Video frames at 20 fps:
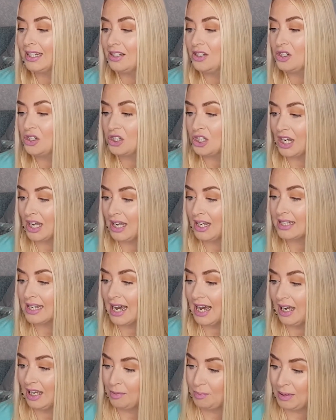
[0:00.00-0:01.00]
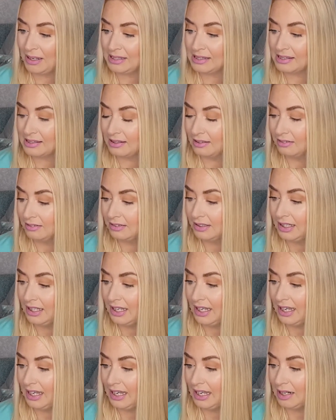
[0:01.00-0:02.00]
Shade Eye Pencil
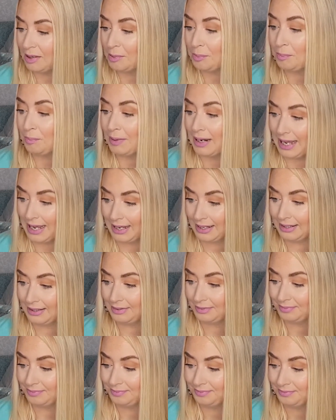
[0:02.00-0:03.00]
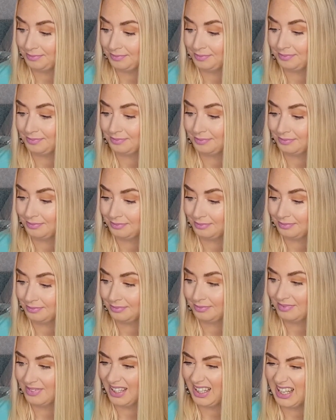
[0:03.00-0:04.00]
in black.
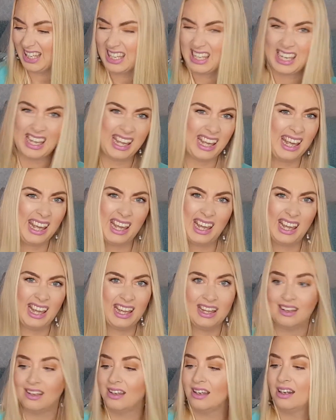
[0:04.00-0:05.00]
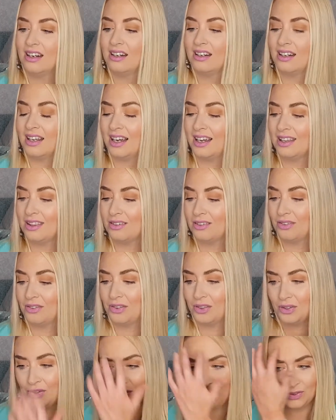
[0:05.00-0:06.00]
Yeah, neither of
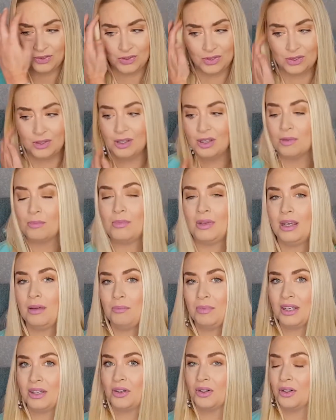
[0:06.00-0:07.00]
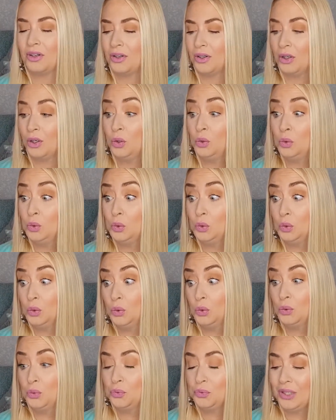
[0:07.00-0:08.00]
those make me go,
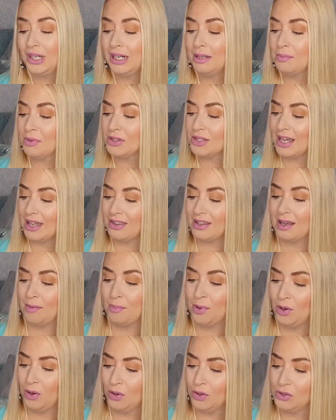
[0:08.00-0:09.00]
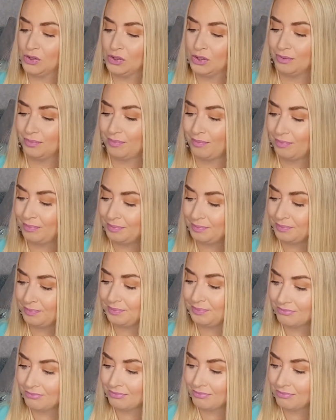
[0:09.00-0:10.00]
ooh, really must get that box.
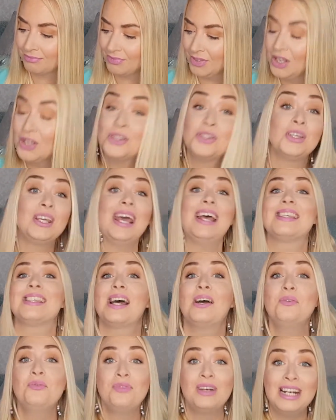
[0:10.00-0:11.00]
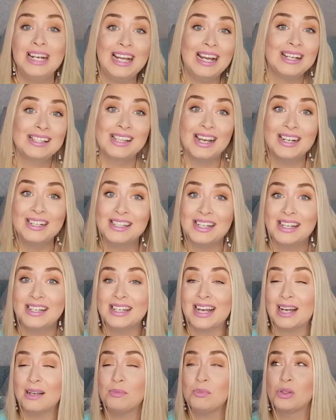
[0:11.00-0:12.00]
So yes, I'm really excited.
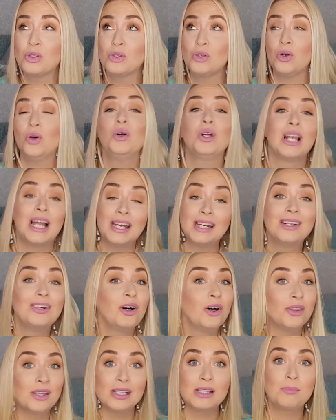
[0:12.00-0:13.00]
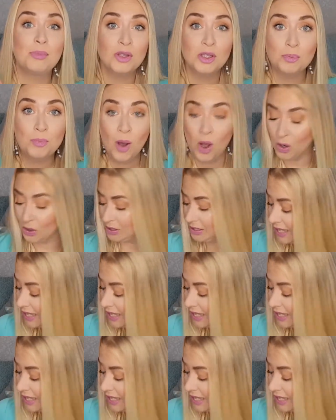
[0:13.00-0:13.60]
I am so glad I got this month's box.